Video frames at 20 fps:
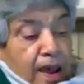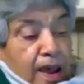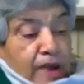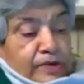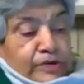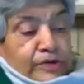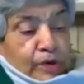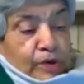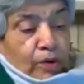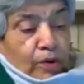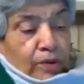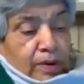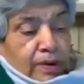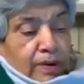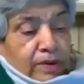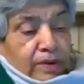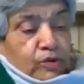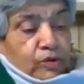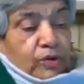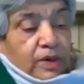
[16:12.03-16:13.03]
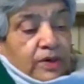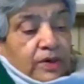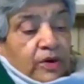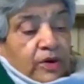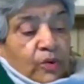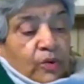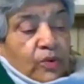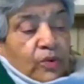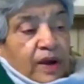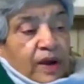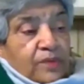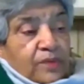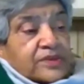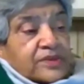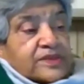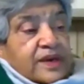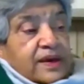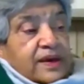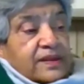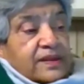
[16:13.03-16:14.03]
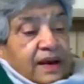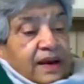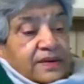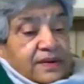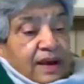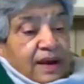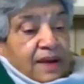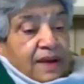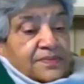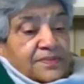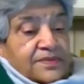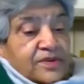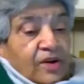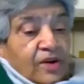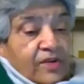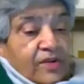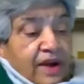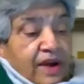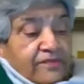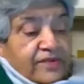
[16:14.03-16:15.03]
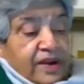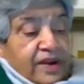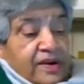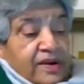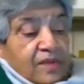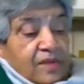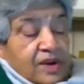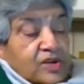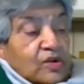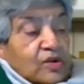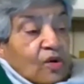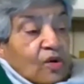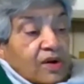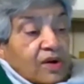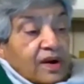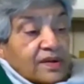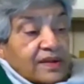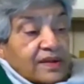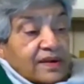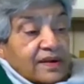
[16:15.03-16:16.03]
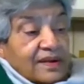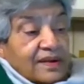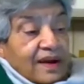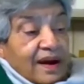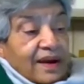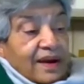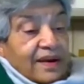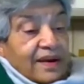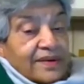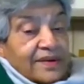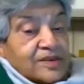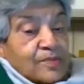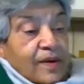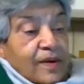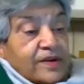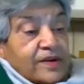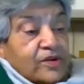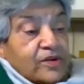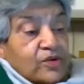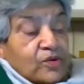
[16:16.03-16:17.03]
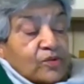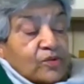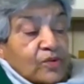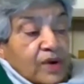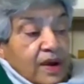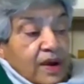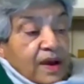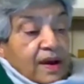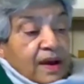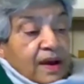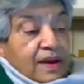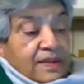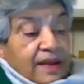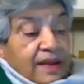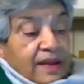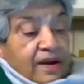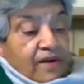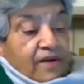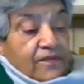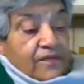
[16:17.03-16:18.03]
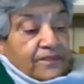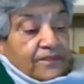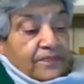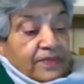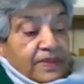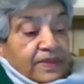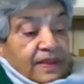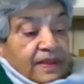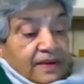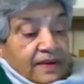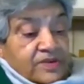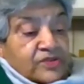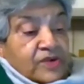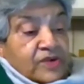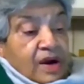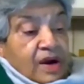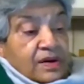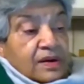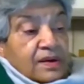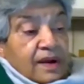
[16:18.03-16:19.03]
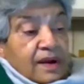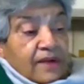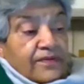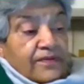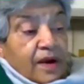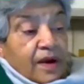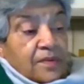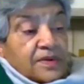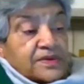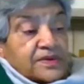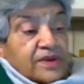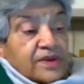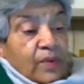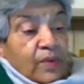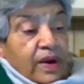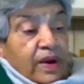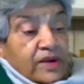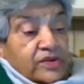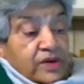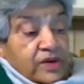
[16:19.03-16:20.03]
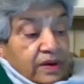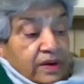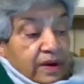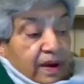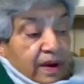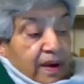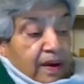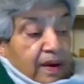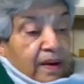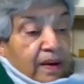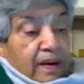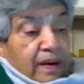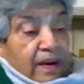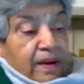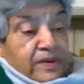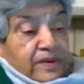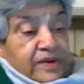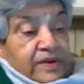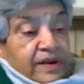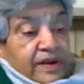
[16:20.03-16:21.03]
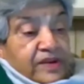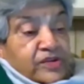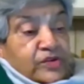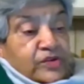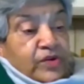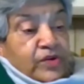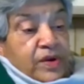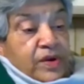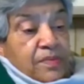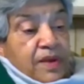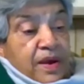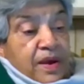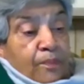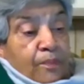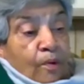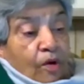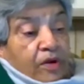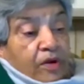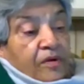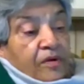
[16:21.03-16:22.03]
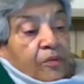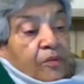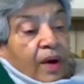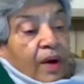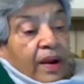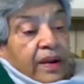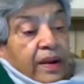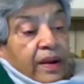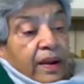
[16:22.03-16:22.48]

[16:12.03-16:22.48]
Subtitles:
So to conclude, I would say that I'm sorry I've taken much longer than I expected to, that the struggle our farmers are waging is an extremely important one.